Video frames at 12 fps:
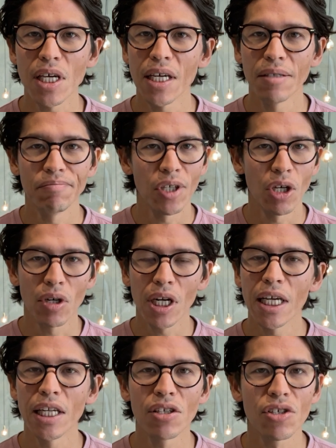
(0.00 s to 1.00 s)
in, you know,
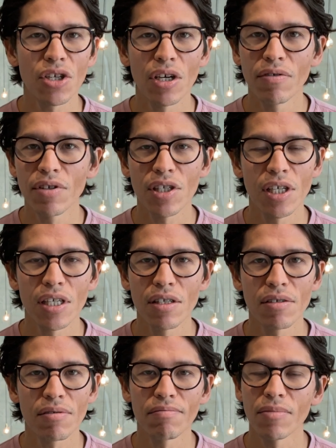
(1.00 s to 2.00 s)
cleaning services,